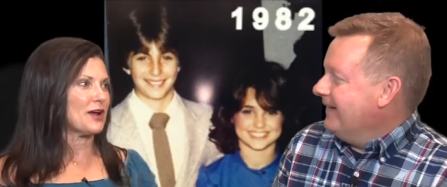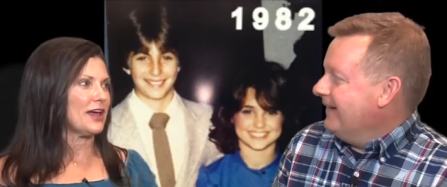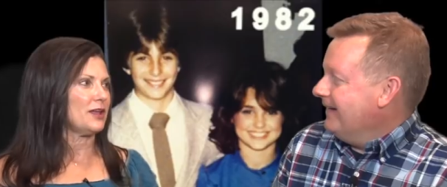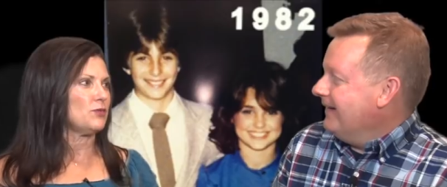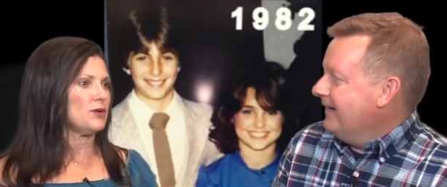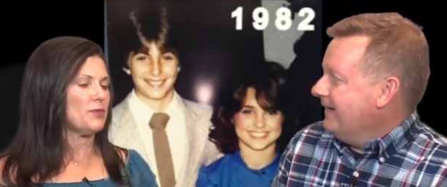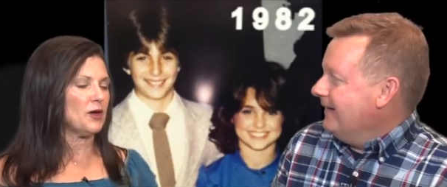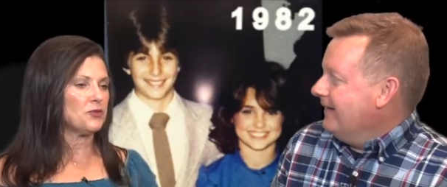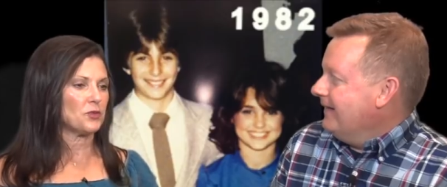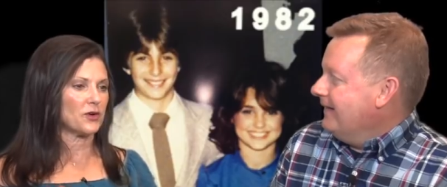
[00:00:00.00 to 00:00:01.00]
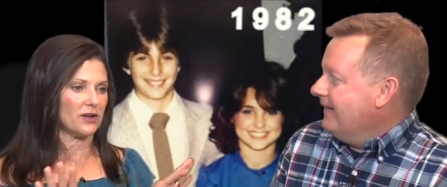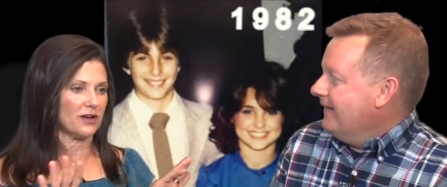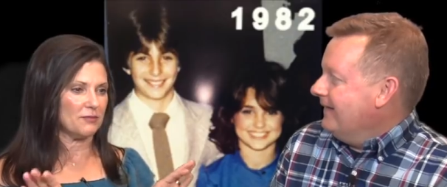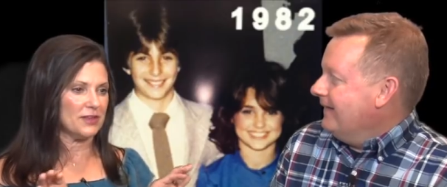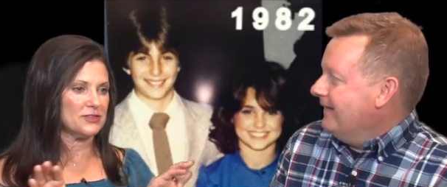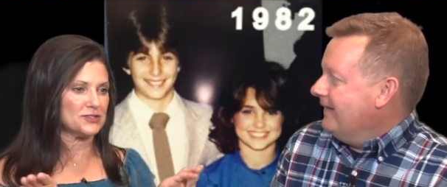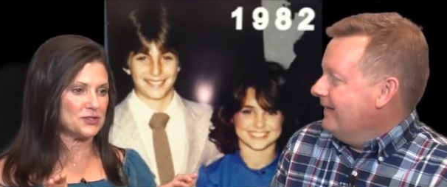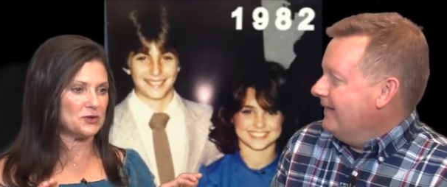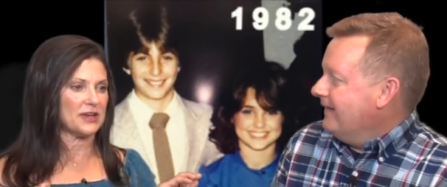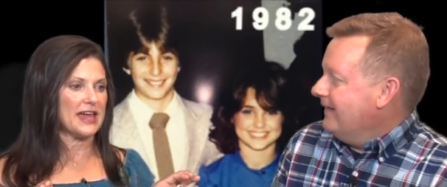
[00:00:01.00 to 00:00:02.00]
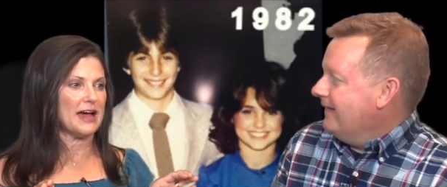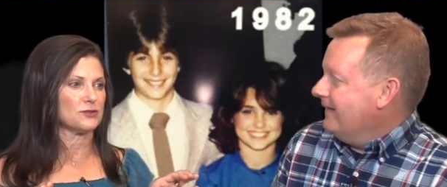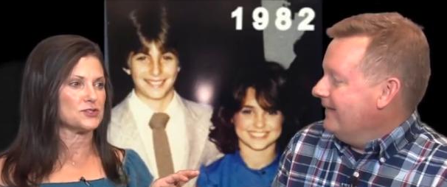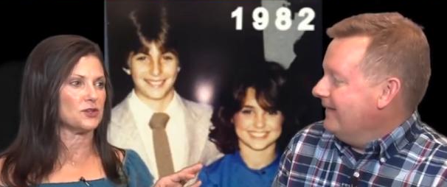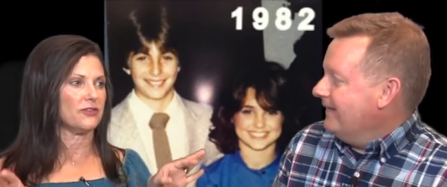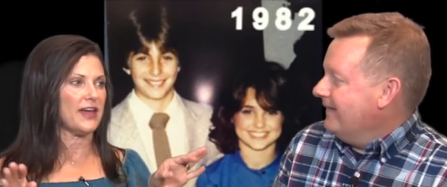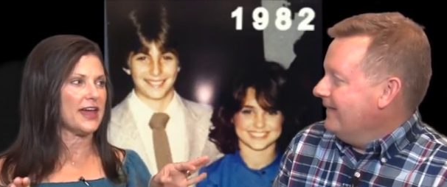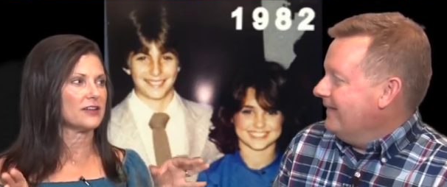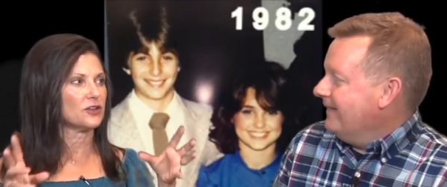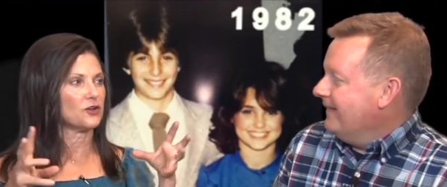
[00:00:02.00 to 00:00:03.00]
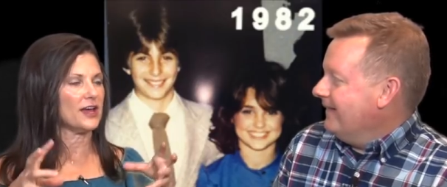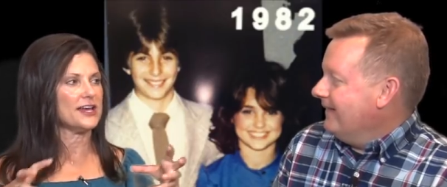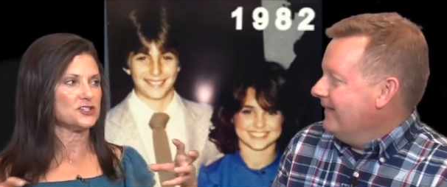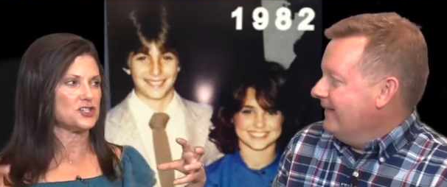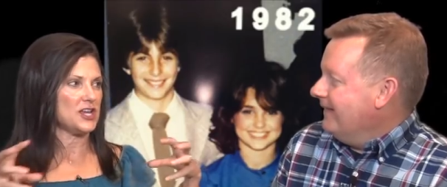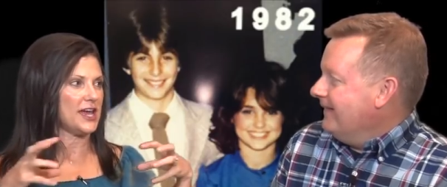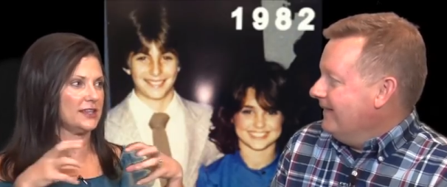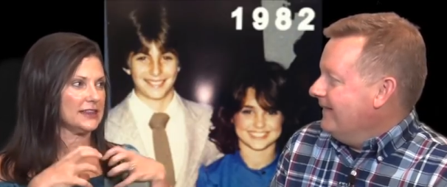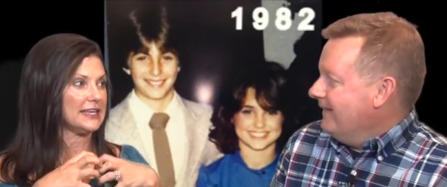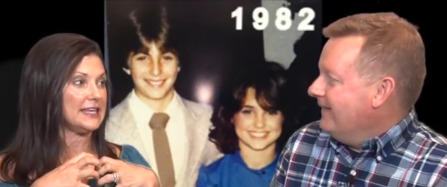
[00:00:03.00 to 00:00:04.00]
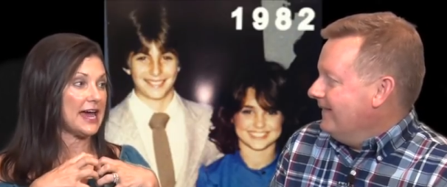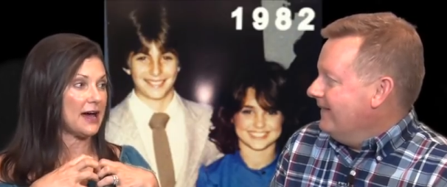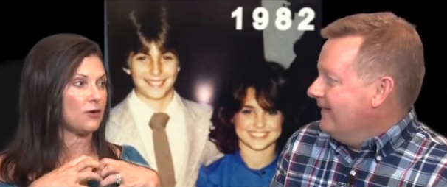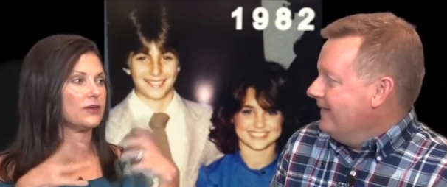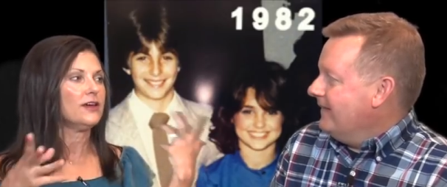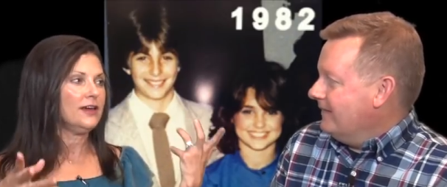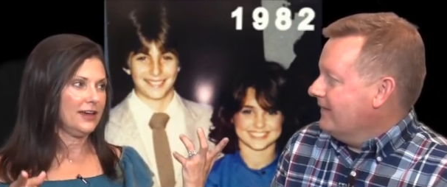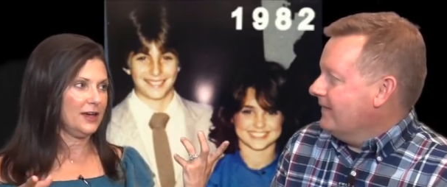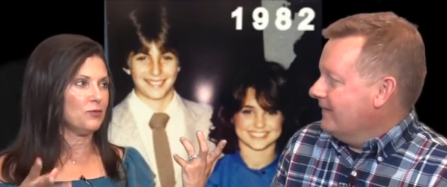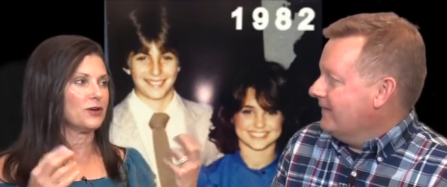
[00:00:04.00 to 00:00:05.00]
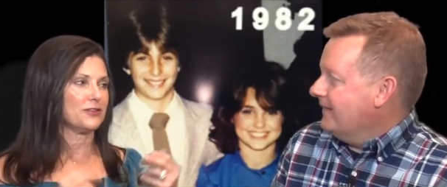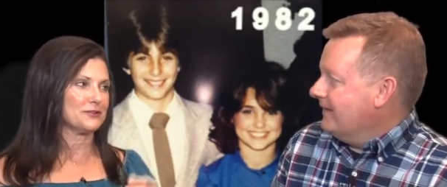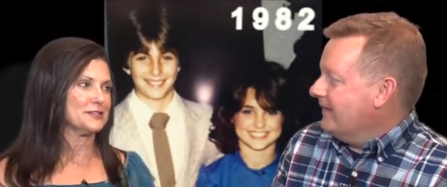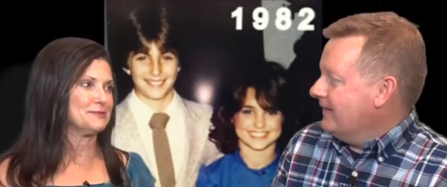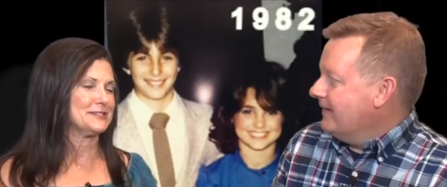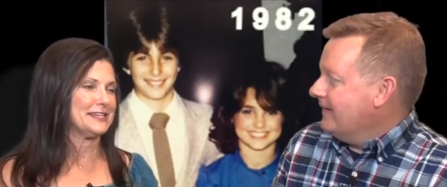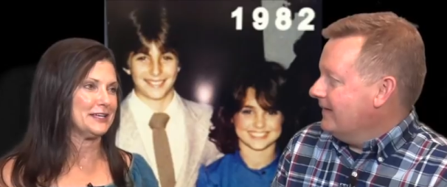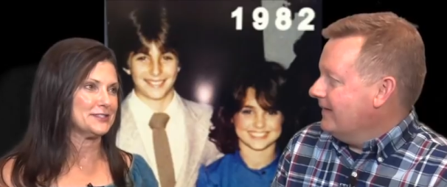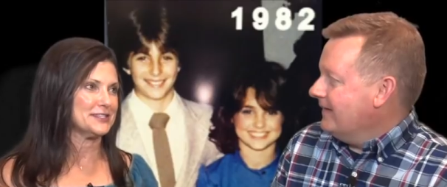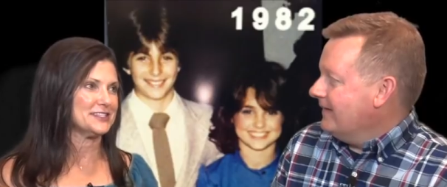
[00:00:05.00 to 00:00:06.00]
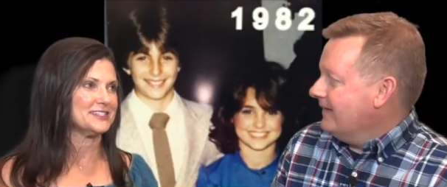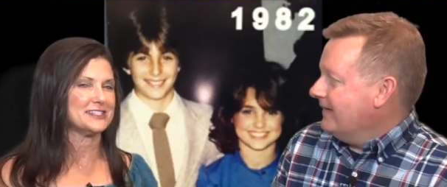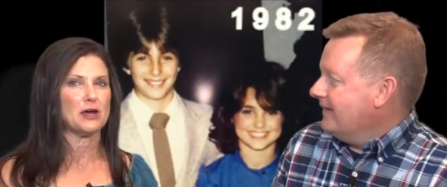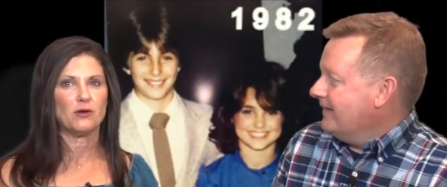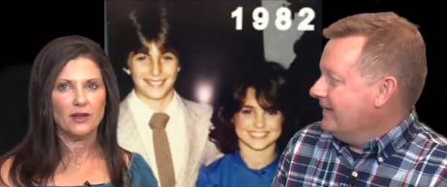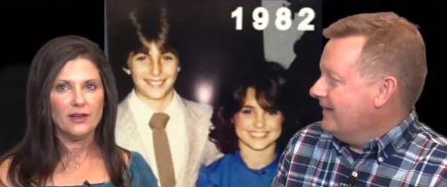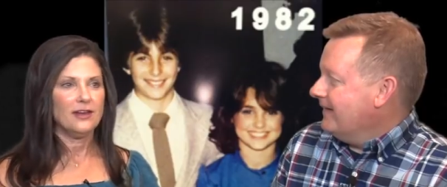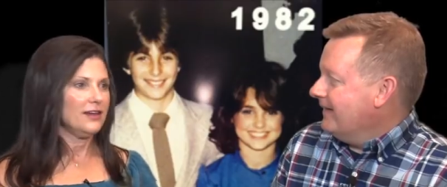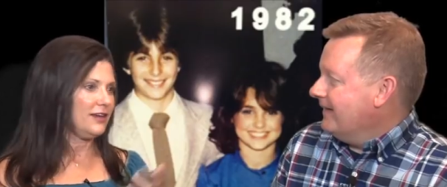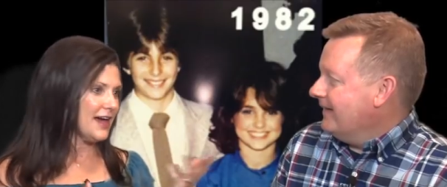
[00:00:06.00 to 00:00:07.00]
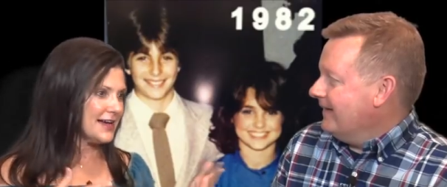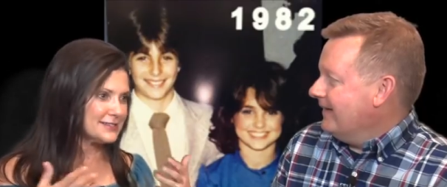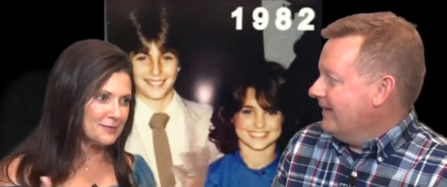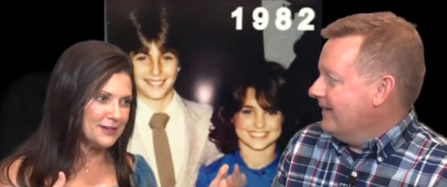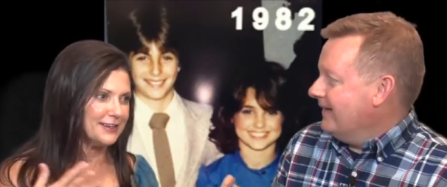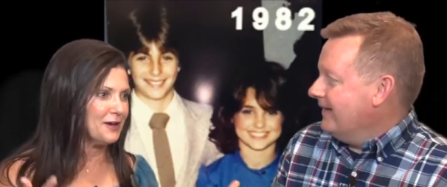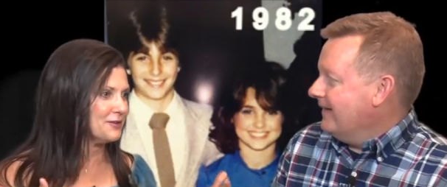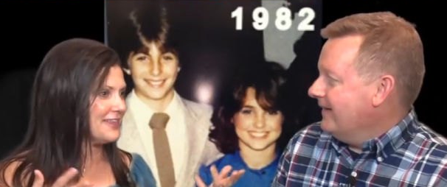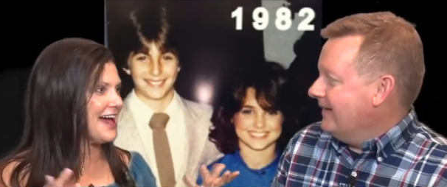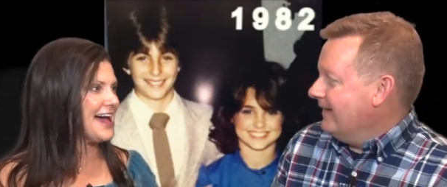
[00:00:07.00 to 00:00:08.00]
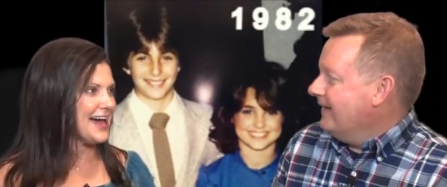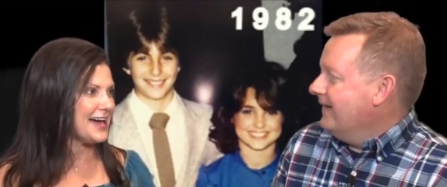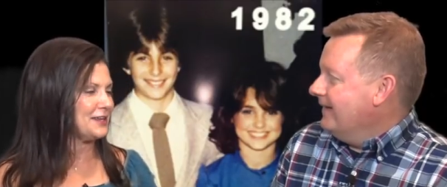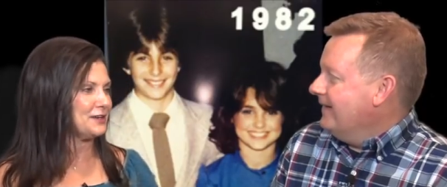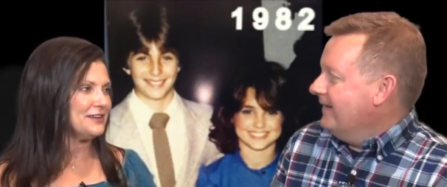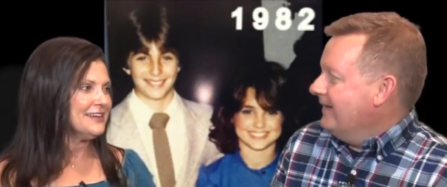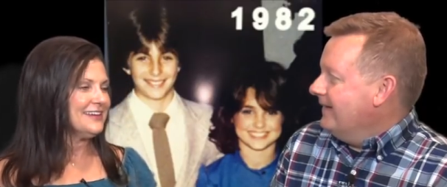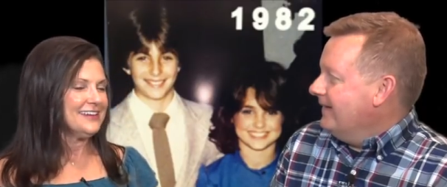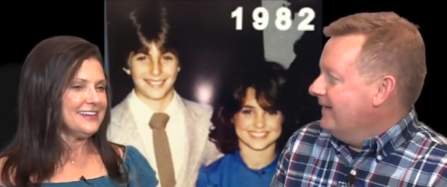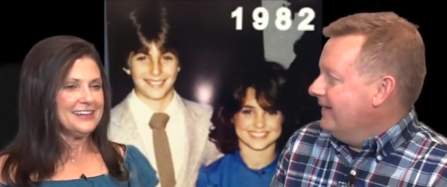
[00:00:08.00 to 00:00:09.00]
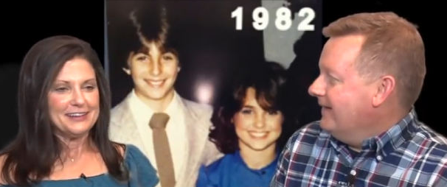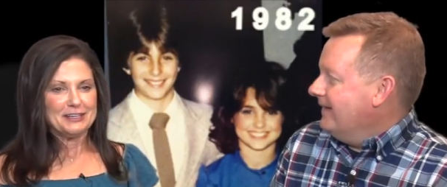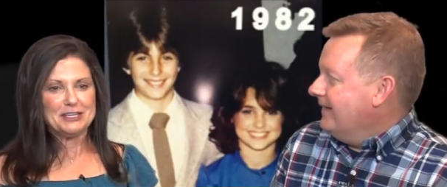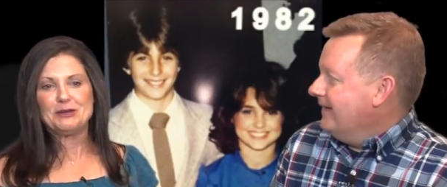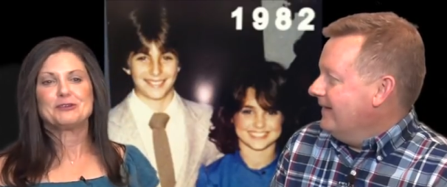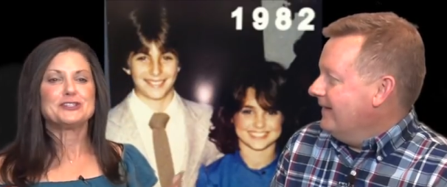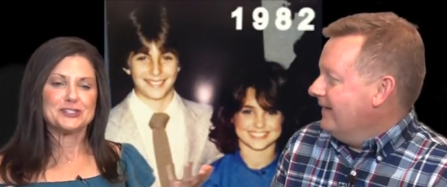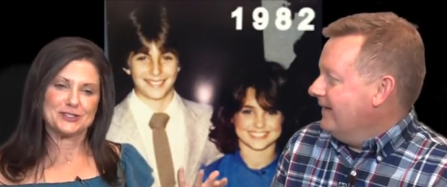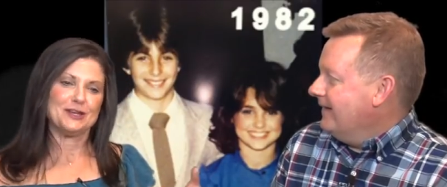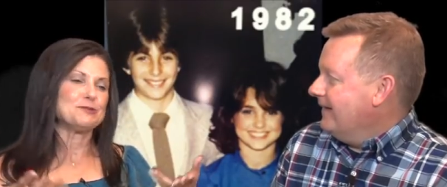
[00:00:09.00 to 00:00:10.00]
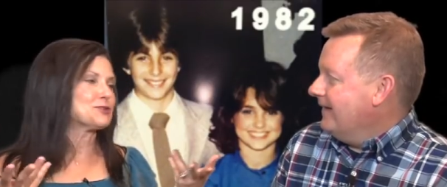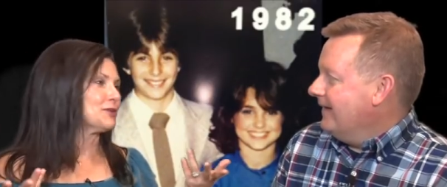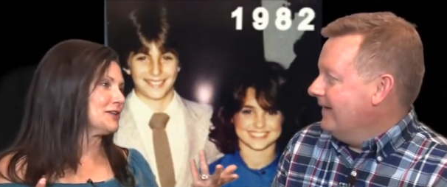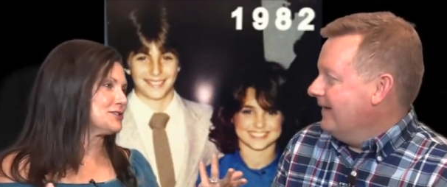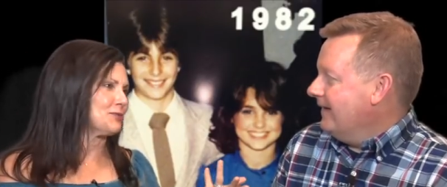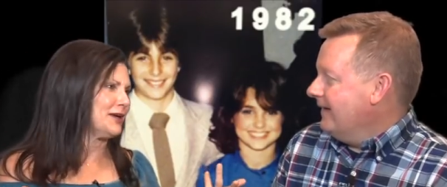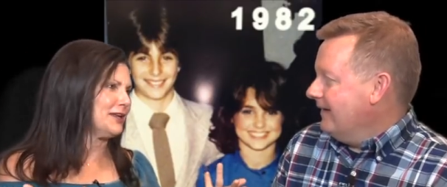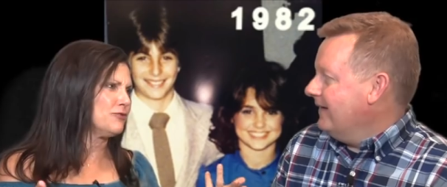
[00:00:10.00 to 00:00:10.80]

Speaker 1: grade, we both were um, in the student council, and they had a little SGA lead out mm -hmm. at one of the Christmas dances. And so he asked me to go to that, and you know, it was just, it was really sweet.